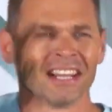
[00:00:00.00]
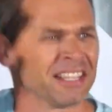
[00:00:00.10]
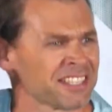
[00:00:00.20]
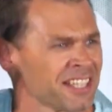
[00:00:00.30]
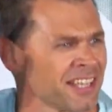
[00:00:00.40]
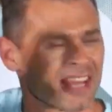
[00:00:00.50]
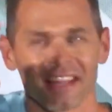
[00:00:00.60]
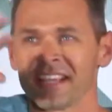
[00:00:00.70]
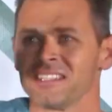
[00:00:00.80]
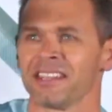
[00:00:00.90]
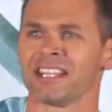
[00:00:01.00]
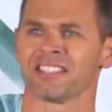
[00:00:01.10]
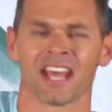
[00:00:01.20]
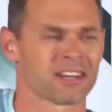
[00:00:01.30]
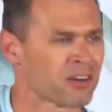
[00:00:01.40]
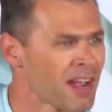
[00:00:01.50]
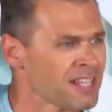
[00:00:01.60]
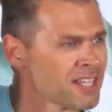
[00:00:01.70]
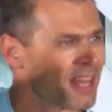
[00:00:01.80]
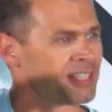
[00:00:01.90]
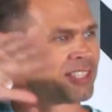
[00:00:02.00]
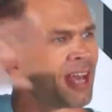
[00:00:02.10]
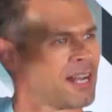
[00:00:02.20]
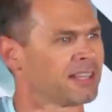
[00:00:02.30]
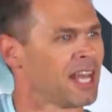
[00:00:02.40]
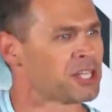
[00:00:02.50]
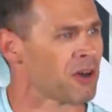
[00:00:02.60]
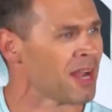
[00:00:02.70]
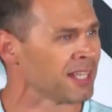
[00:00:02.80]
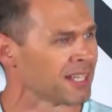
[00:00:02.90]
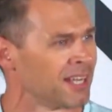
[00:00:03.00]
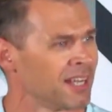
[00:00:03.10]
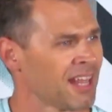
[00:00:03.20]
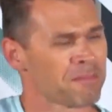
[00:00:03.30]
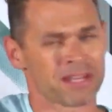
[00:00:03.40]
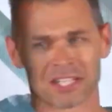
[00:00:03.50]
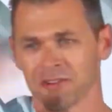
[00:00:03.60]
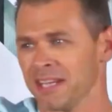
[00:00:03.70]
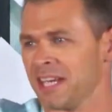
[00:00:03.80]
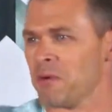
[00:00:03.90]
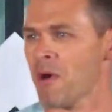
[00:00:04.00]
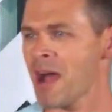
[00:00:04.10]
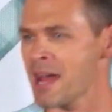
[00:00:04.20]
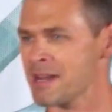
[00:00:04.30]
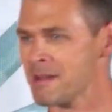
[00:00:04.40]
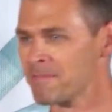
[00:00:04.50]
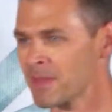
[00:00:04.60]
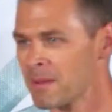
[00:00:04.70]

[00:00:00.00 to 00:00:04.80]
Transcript: Listen, they, they, they sound crazy. They sound like they're drunk. They've been drinking wine.